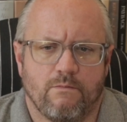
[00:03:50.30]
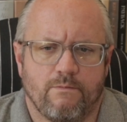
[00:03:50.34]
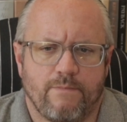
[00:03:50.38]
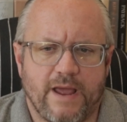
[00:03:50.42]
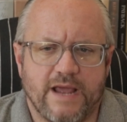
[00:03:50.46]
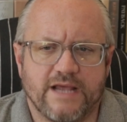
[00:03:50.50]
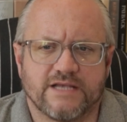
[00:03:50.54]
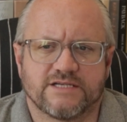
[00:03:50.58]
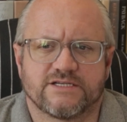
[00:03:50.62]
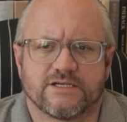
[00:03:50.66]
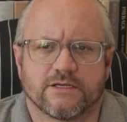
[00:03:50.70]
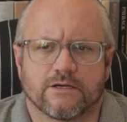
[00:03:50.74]

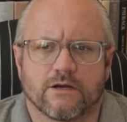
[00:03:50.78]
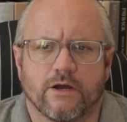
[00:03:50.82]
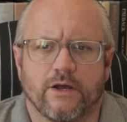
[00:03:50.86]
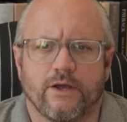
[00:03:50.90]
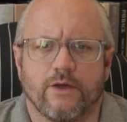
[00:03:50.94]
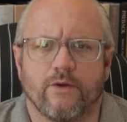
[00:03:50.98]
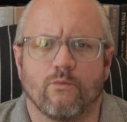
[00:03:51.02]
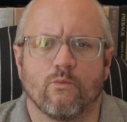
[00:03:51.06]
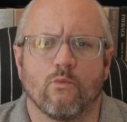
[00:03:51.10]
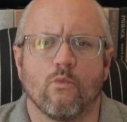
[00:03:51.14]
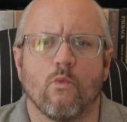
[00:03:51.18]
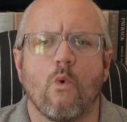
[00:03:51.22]

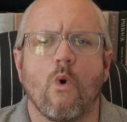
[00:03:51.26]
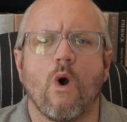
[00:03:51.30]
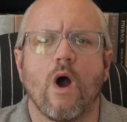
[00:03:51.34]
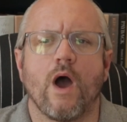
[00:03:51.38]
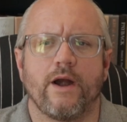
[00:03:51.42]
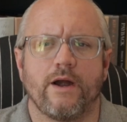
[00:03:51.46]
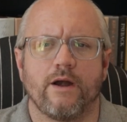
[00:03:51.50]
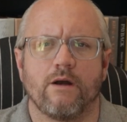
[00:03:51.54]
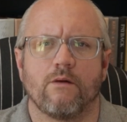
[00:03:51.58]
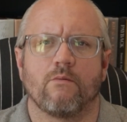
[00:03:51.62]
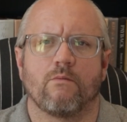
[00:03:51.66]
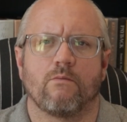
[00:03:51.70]
basically
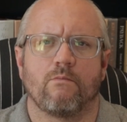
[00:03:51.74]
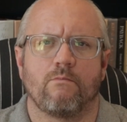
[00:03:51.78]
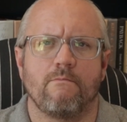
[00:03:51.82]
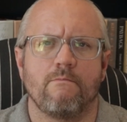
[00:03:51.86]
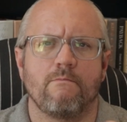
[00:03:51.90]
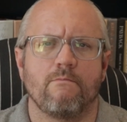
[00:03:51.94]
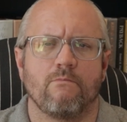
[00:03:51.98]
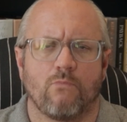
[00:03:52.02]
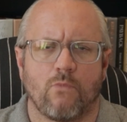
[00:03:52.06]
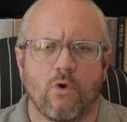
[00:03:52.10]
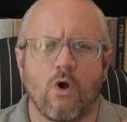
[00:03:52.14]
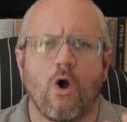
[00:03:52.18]

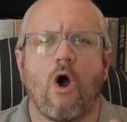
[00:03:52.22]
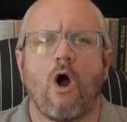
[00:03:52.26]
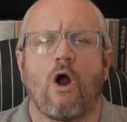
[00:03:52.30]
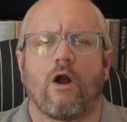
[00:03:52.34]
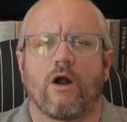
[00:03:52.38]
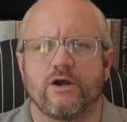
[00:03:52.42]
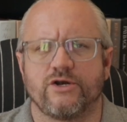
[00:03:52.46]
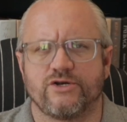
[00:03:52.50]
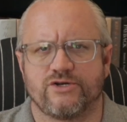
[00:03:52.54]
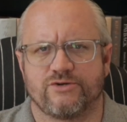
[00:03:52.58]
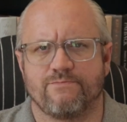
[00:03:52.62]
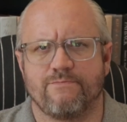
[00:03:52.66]
one
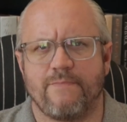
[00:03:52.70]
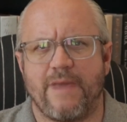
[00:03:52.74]
large